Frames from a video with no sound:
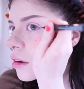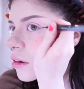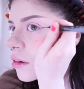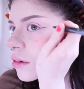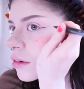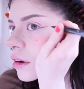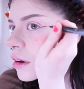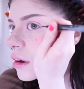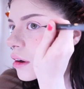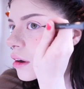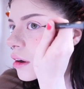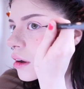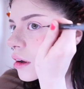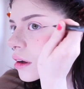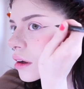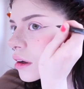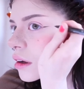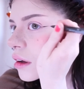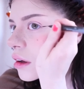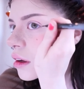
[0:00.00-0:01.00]
draw
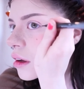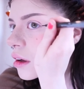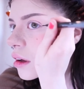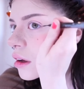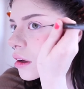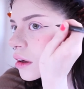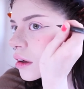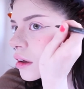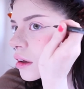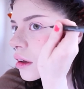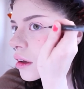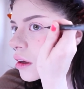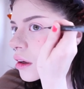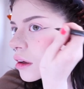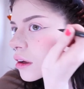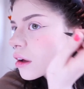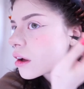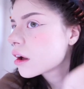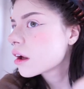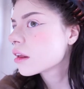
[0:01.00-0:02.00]

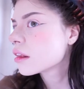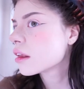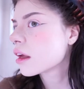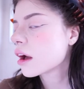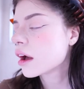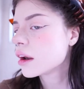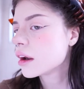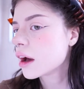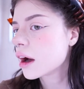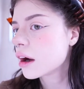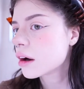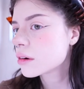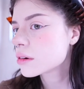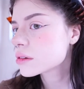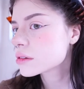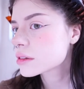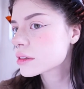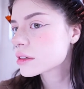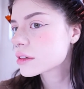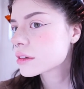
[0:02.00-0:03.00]
a line
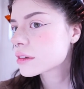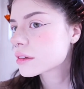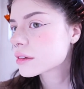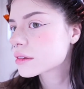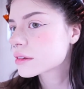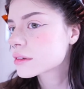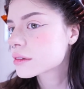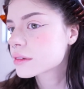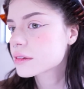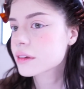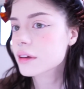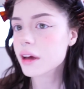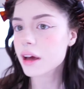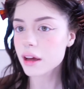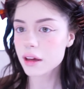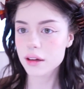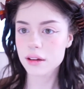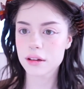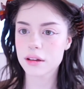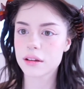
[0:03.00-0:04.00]
out,
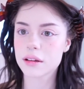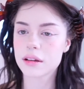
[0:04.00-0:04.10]
okay?